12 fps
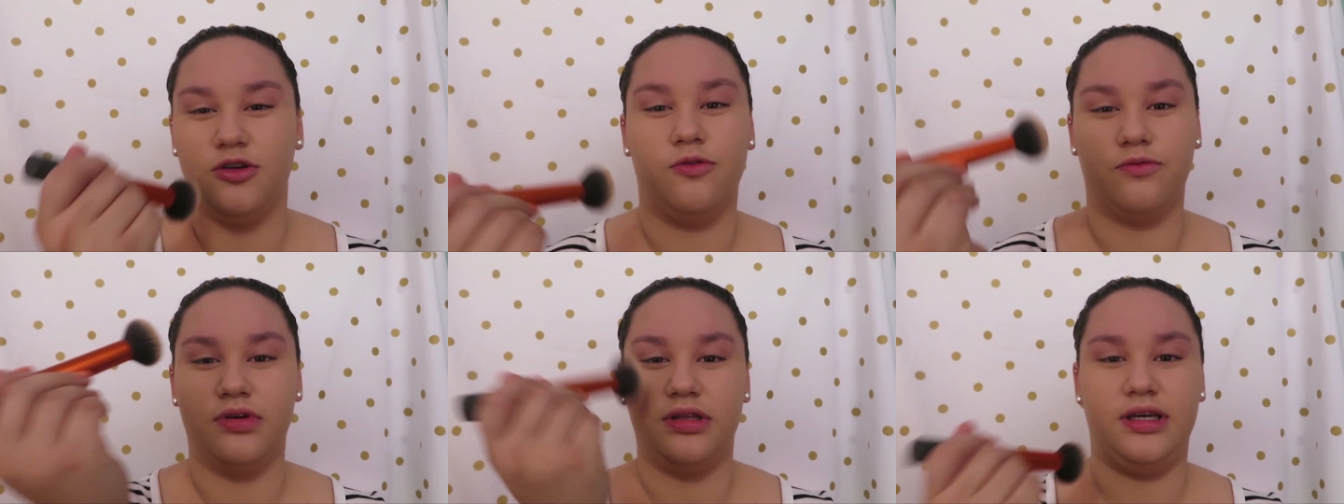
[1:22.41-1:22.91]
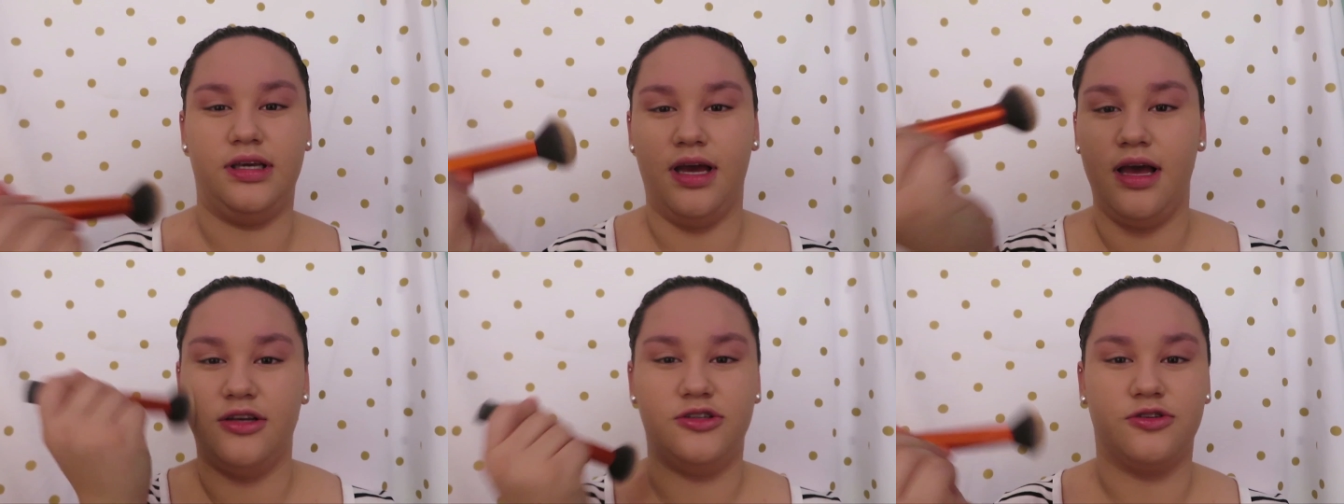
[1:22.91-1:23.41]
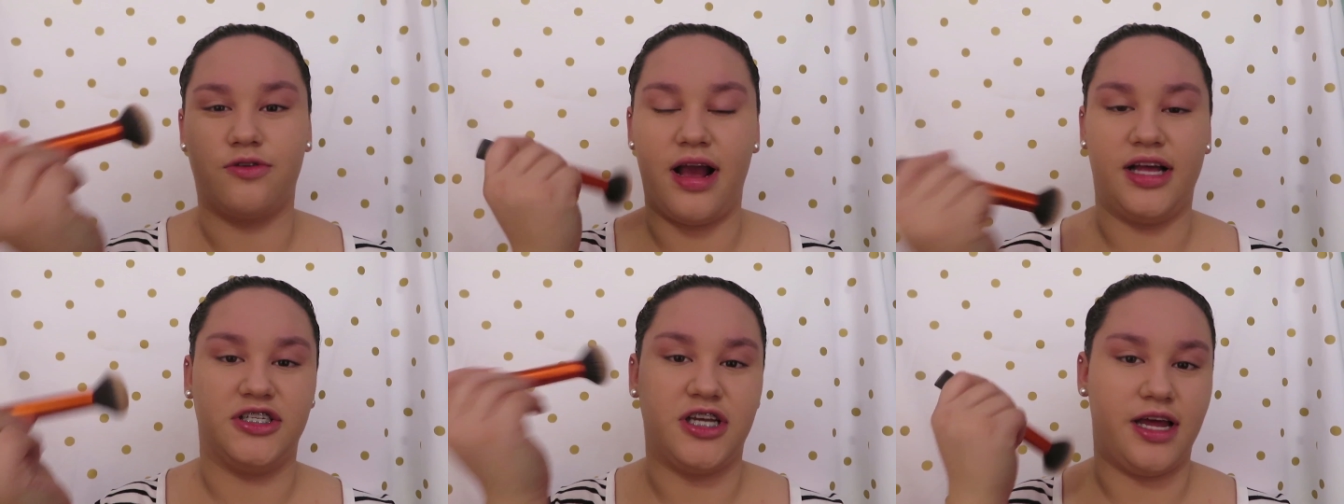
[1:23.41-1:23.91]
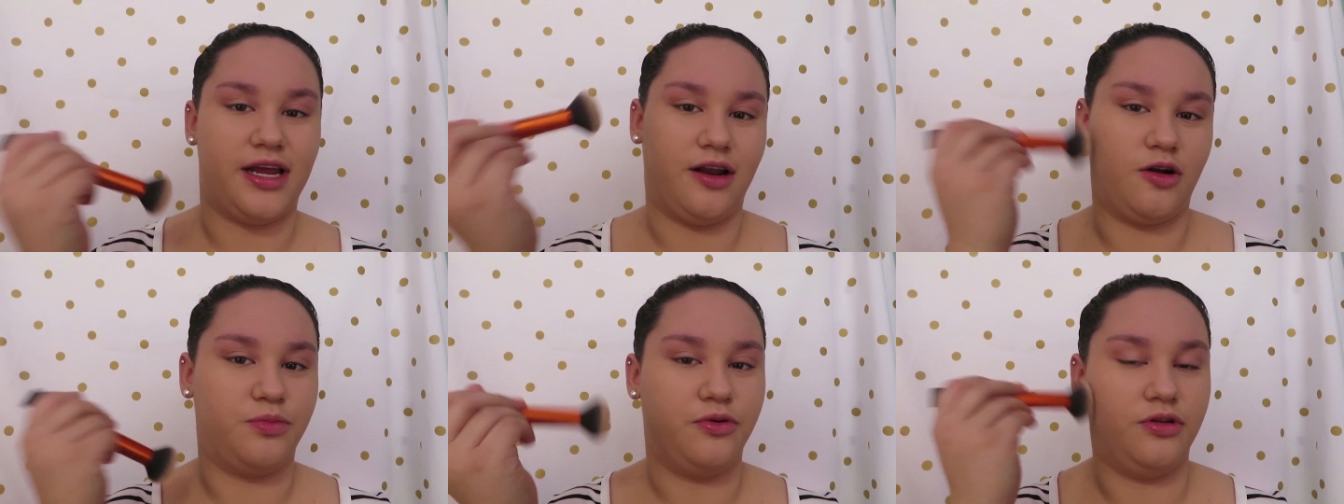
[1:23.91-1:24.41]
Don't really scratch at it
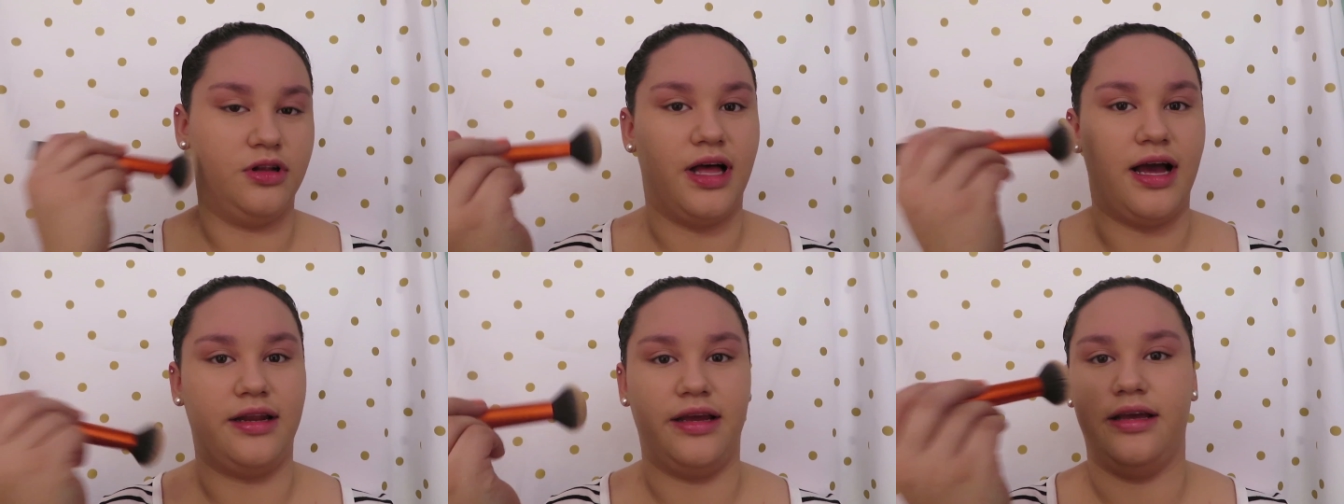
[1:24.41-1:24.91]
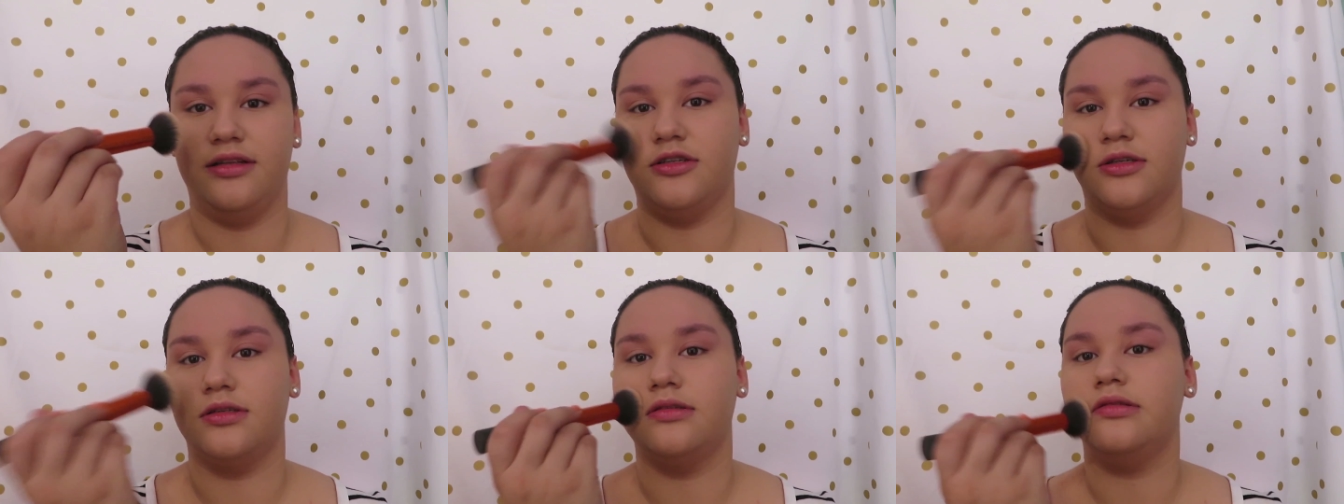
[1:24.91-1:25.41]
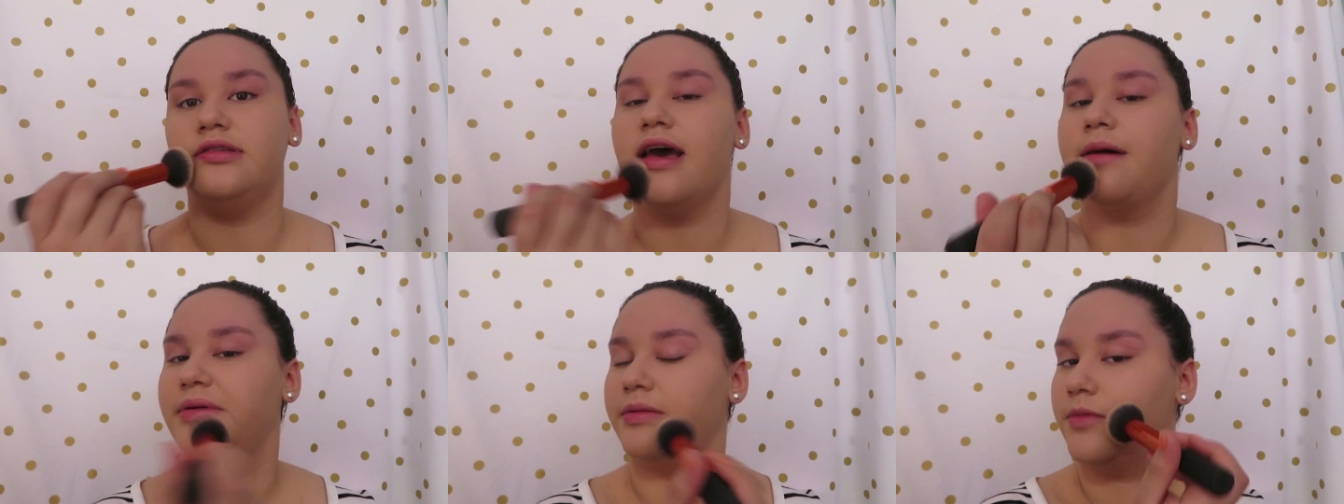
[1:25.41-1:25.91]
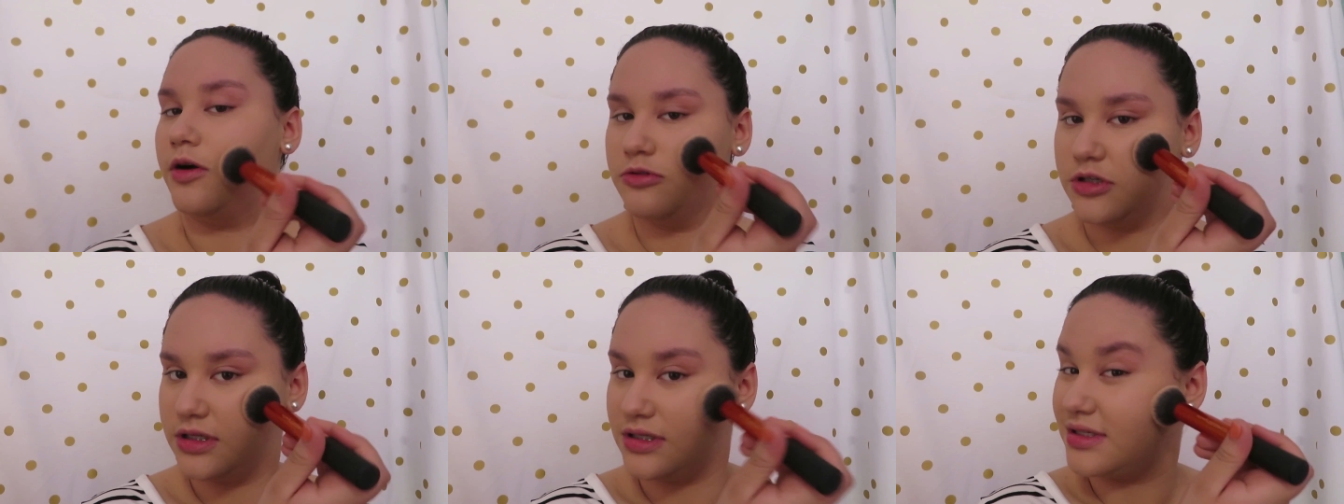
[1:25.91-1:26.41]
or pull at it. Just dabbing
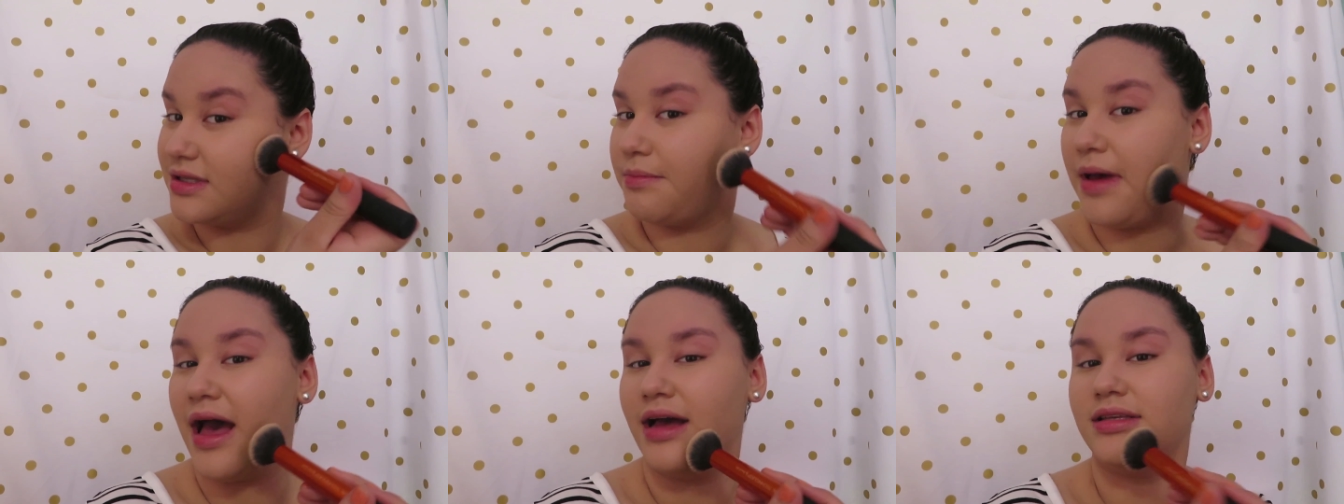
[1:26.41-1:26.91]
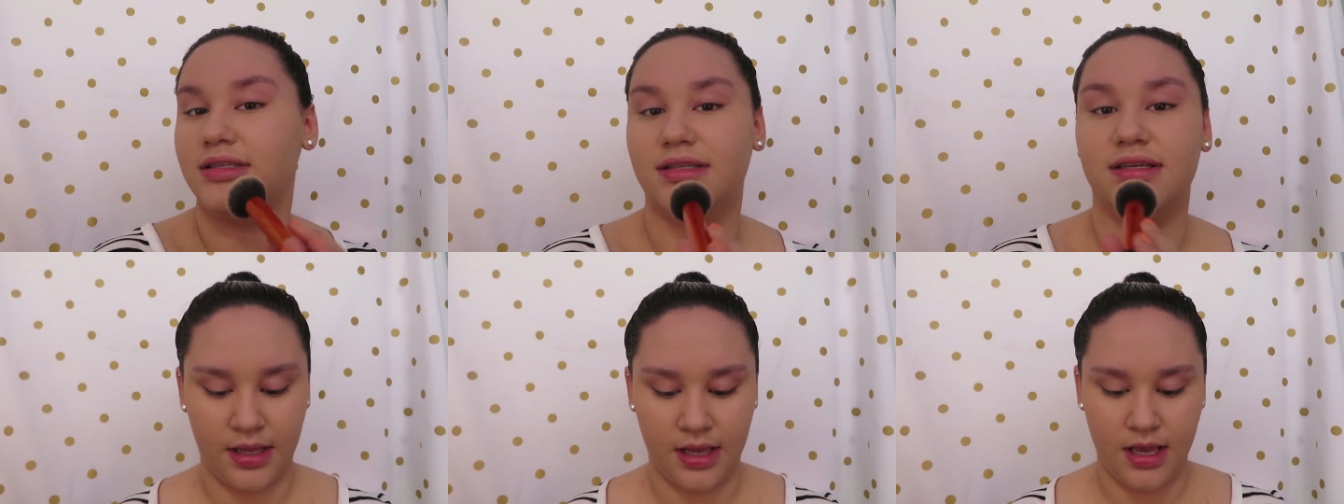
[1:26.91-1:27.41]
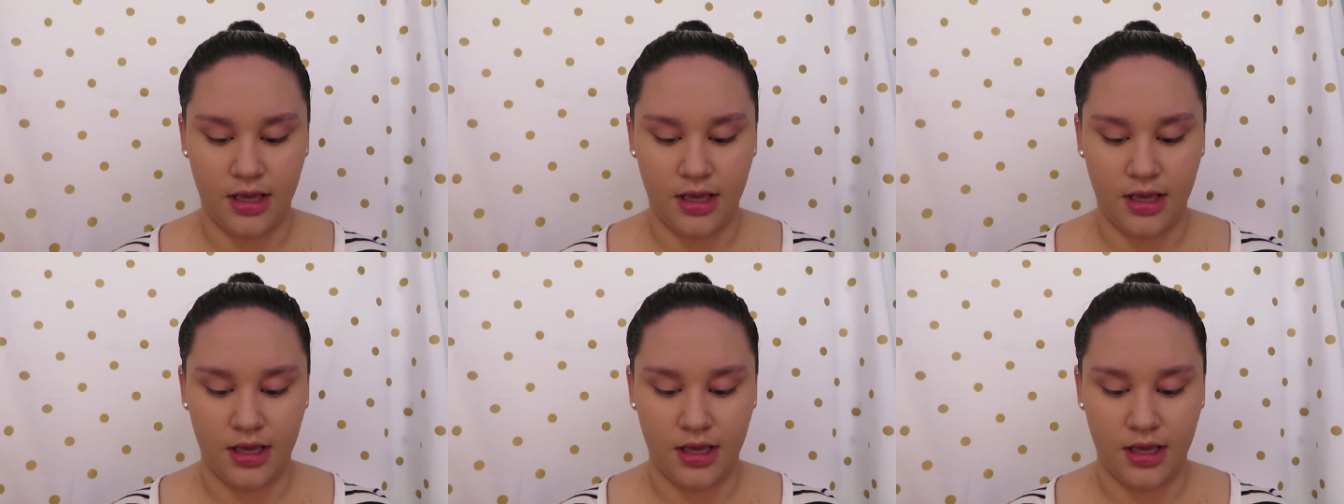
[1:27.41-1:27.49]
motions is the best.